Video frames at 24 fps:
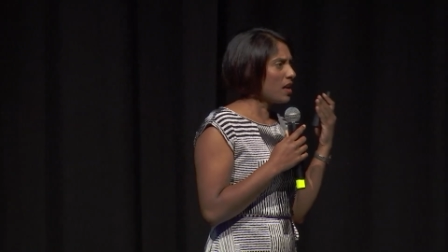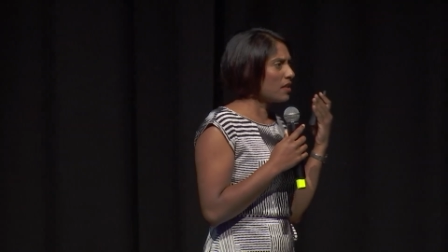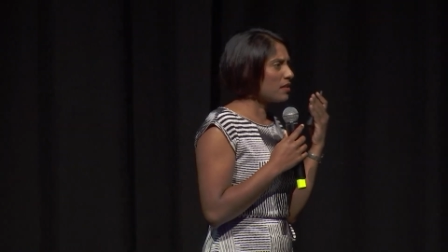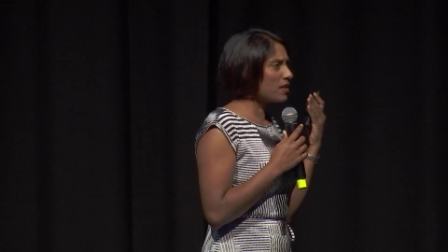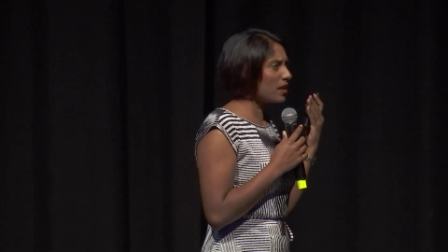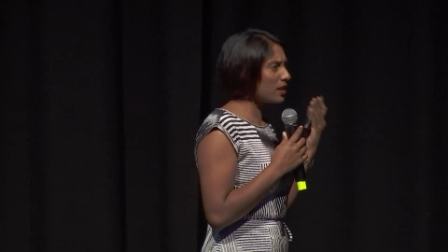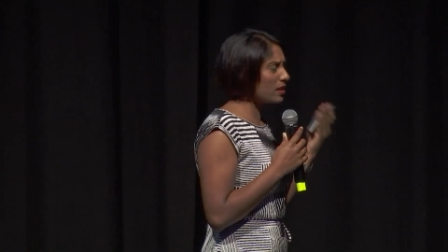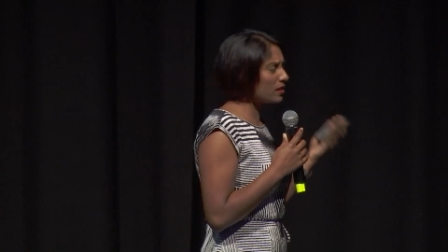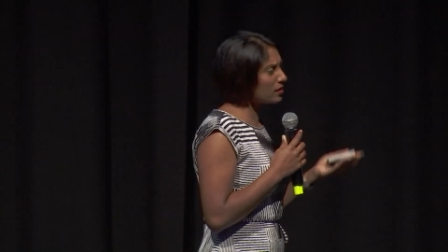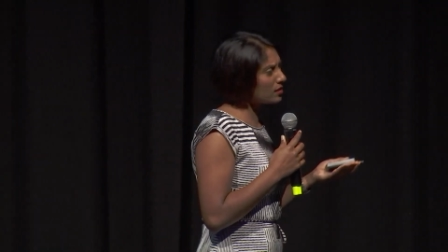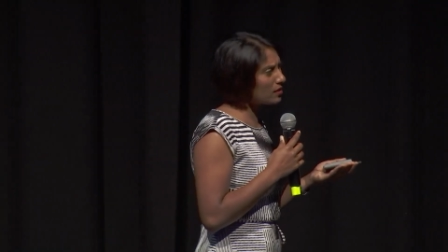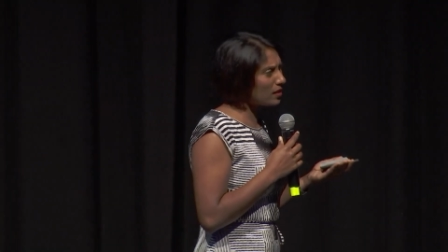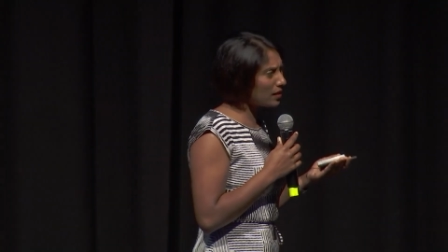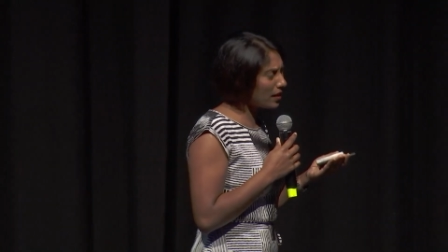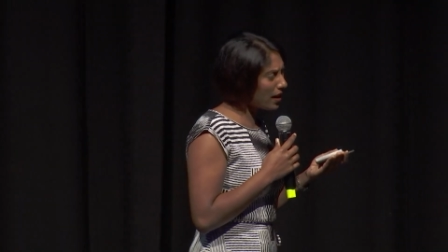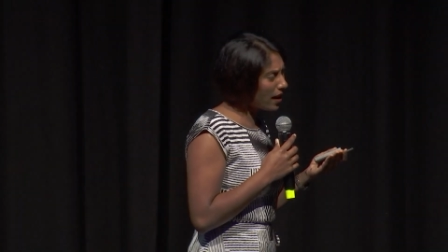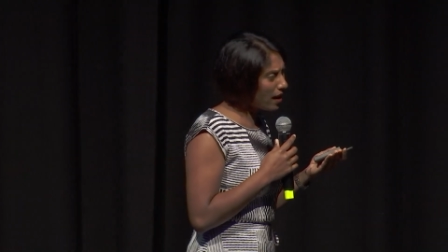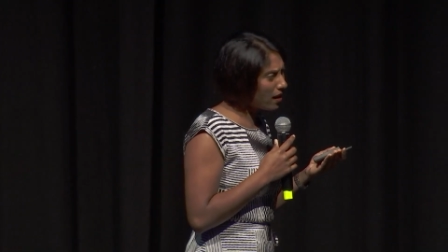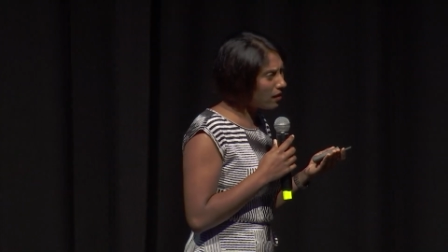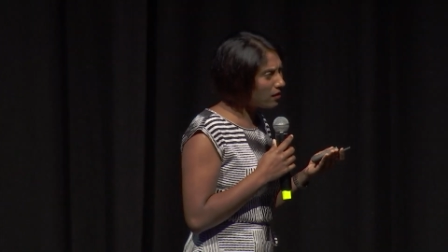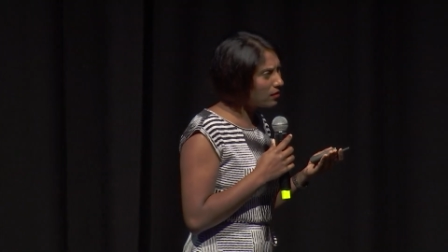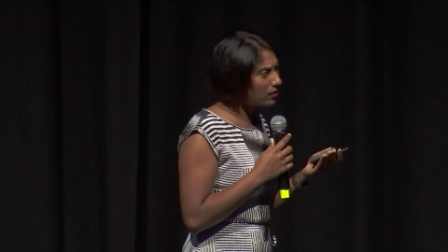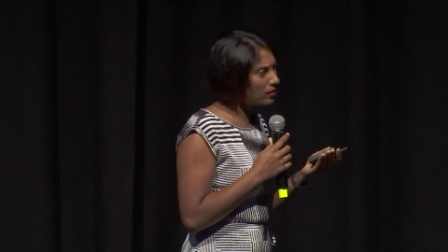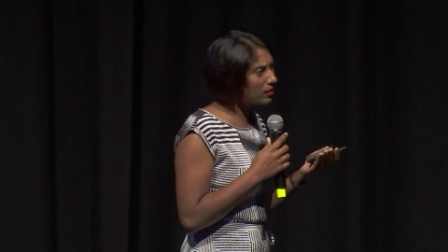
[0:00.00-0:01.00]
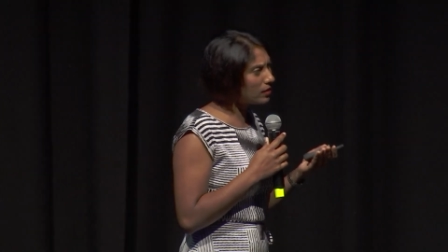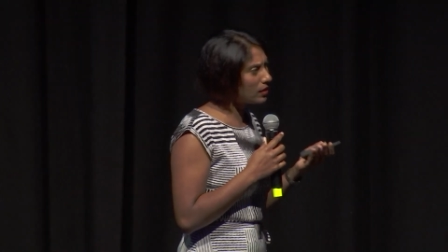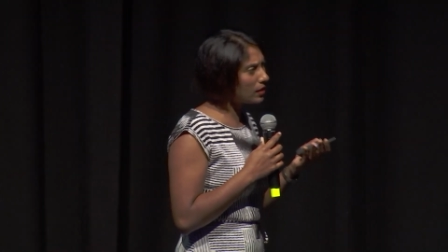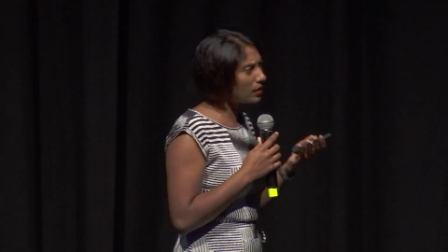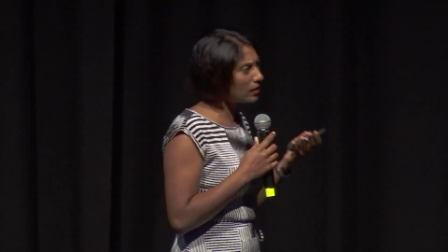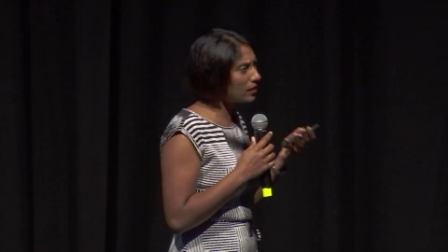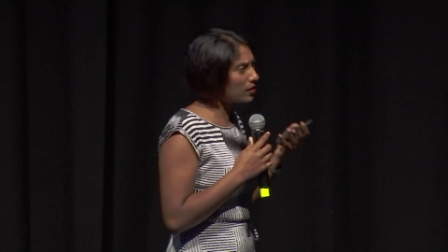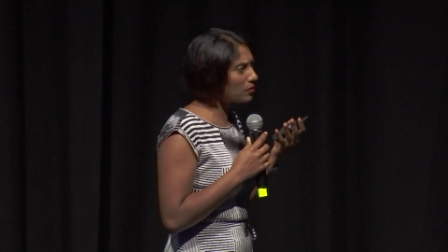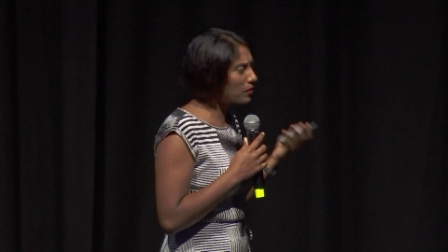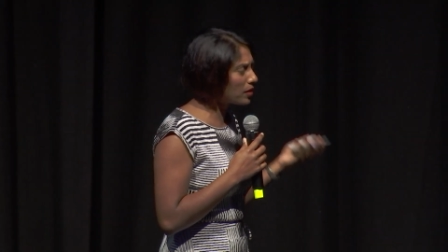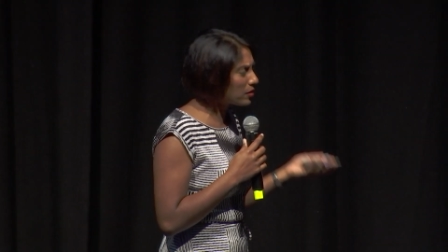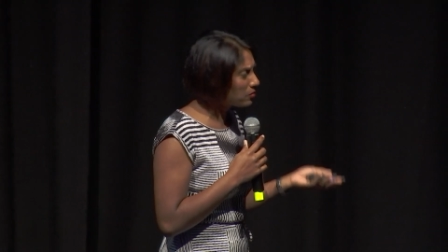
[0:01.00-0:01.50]
that it's not
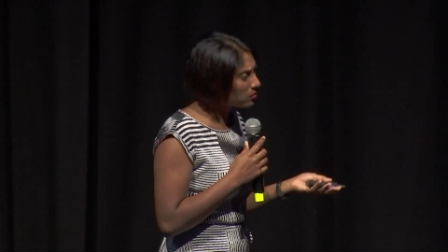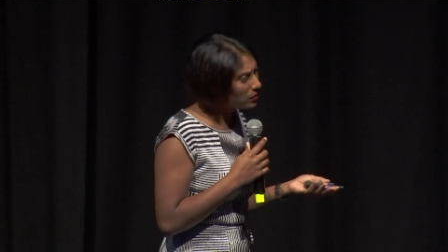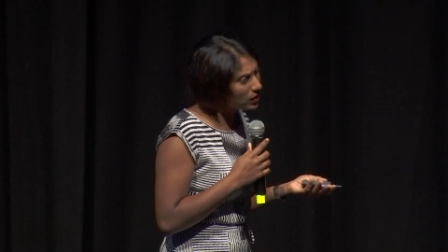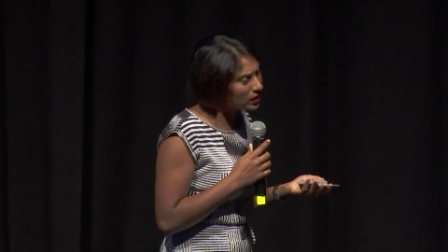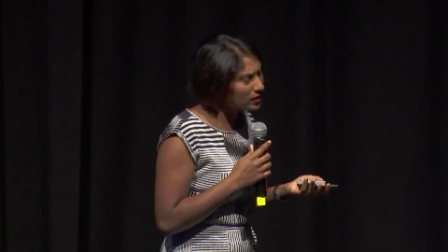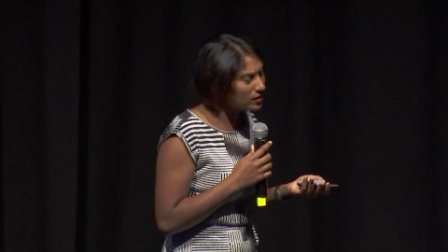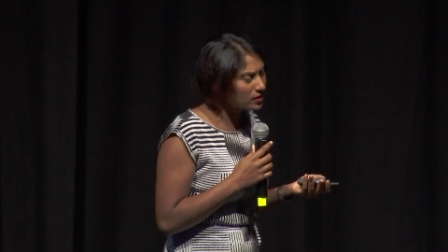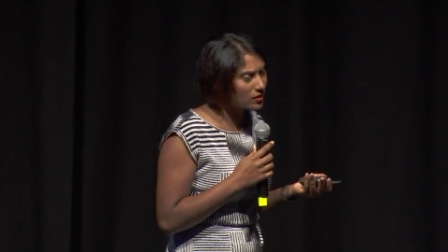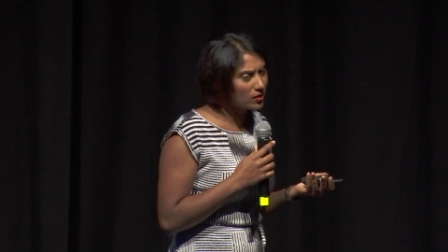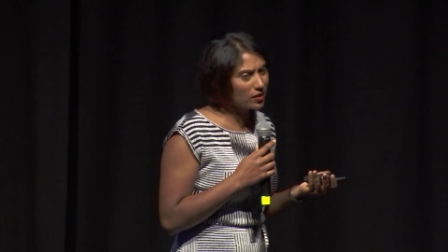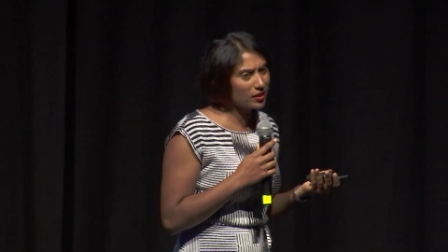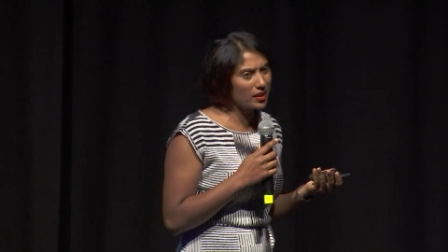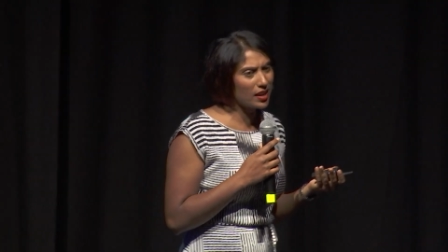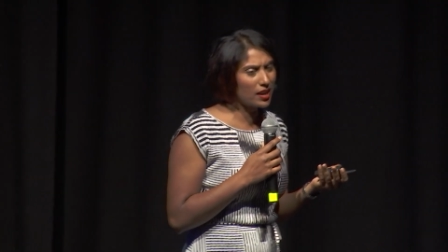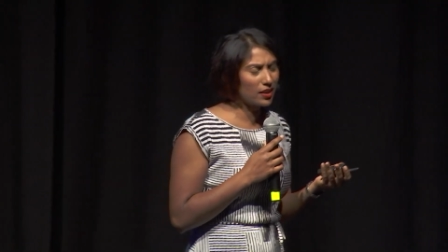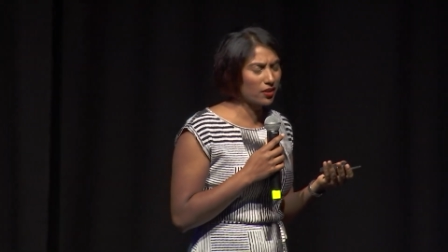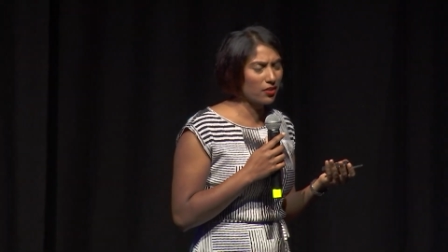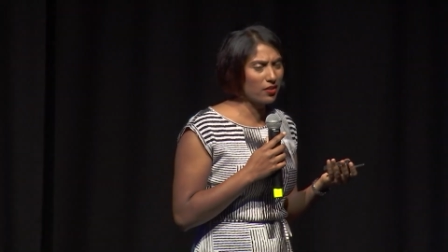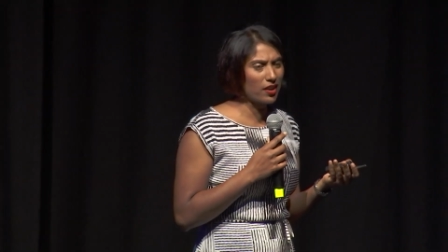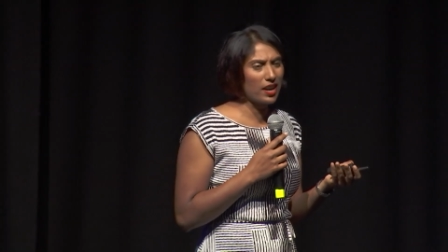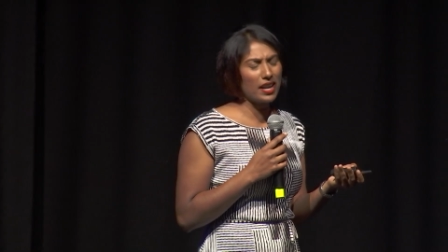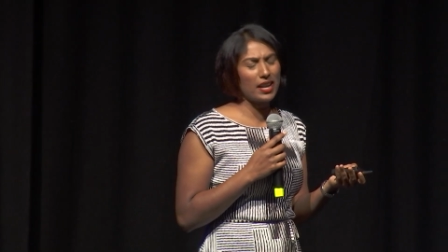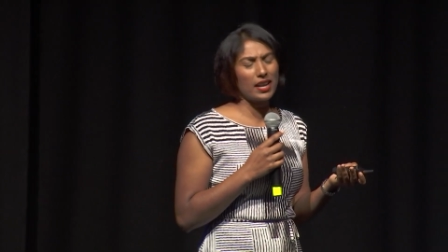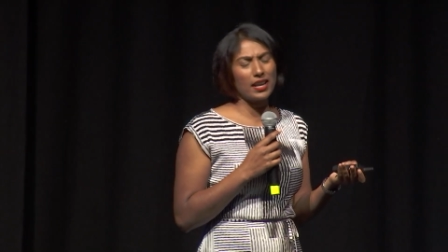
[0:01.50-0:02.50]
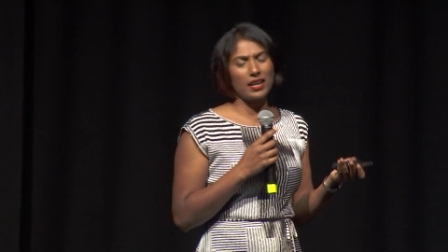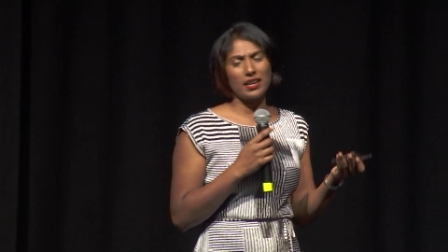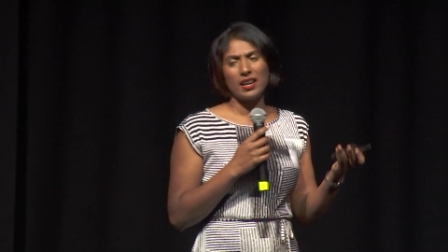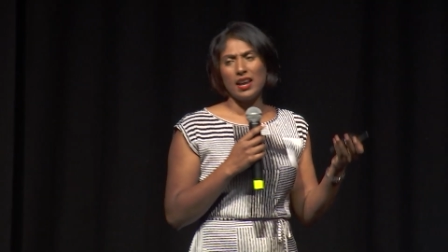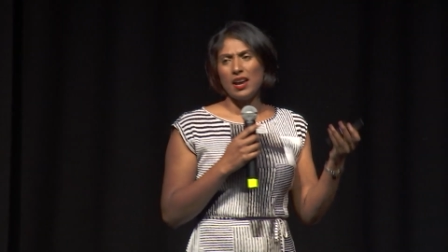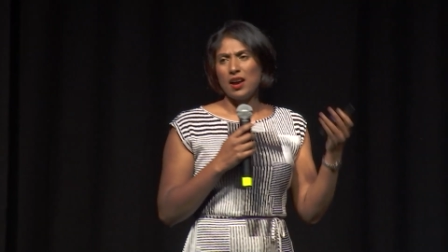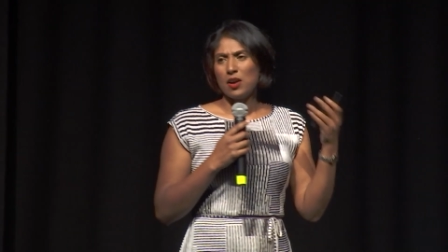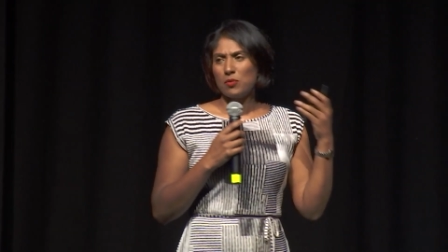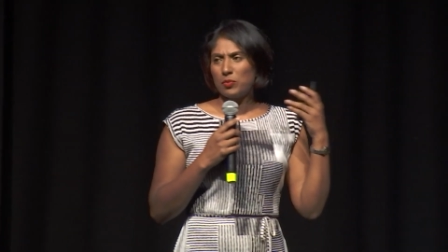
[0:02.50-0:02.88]
healthy, that red meat's not that great.